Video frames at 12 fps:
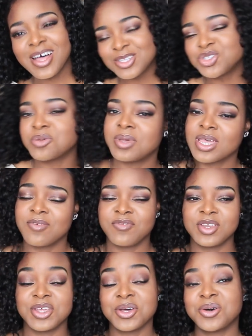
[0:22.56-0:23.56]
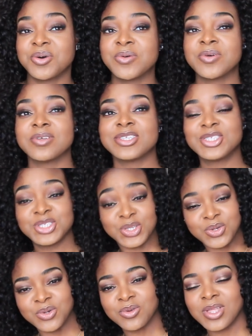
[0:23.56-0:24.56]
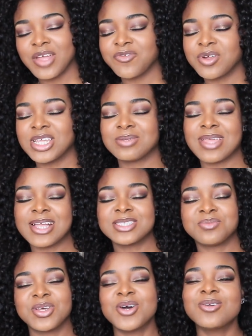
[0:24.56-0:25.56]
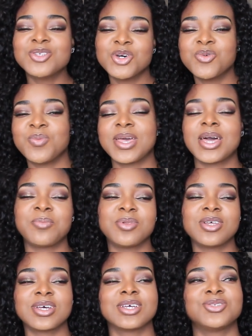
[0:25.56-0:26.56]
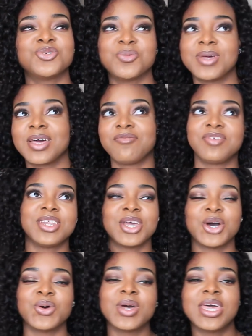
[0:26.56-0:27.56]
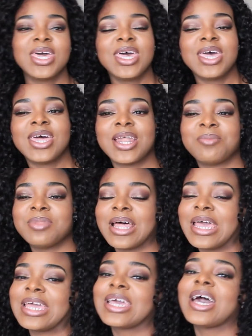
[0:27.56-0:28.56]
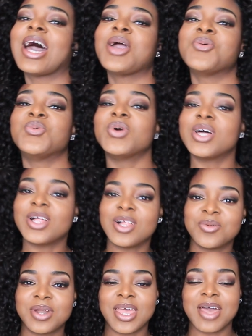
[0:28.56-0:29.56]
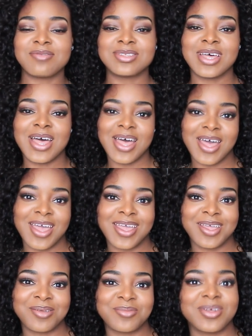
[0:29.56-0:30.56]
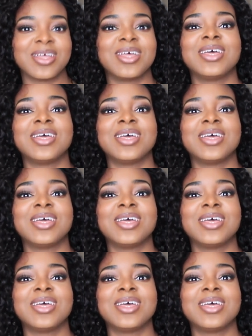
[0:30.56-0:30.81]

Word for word: I'll do a makeup video soon. Everyone keeps asking me, oh, do a makeup look, do a makeup video. And I'm like, I will when I have time,